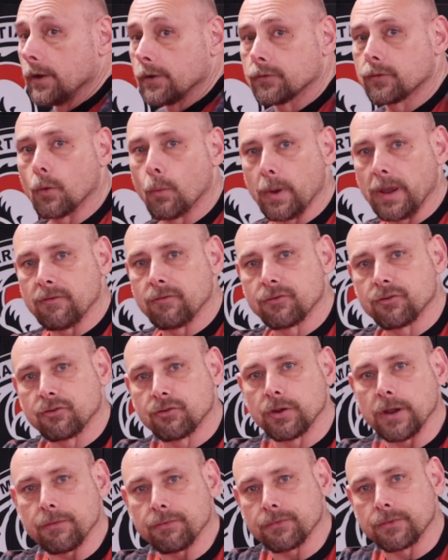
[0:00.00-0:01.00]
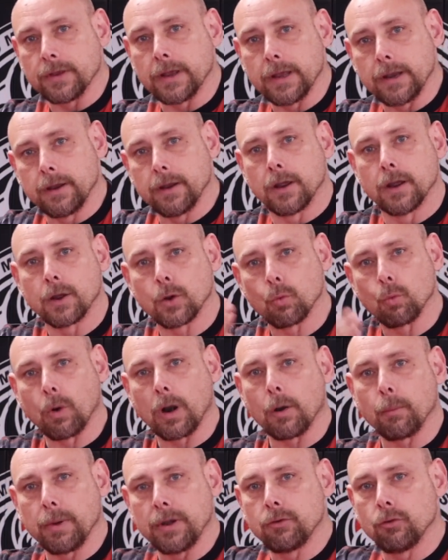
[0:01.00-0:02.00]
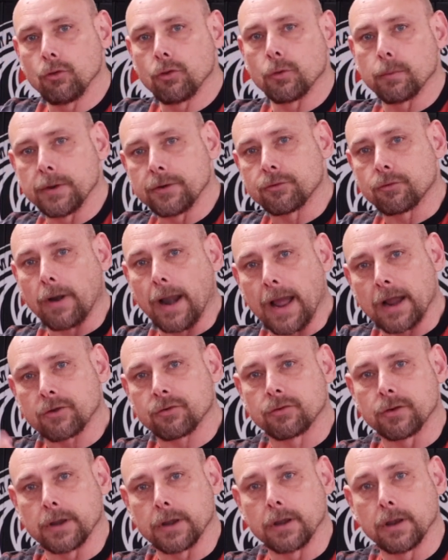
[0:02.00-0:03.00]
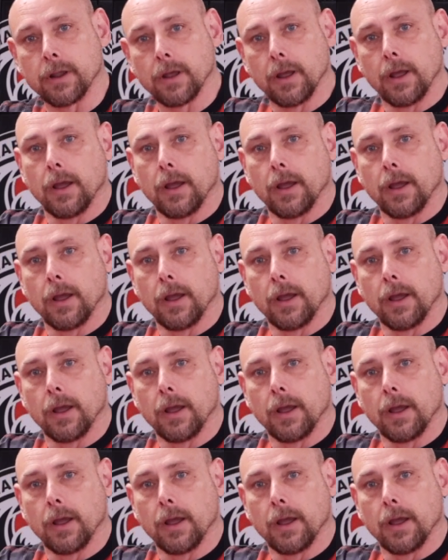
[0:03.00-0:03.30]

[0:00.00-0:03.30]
So we've shifted where we do the retraction,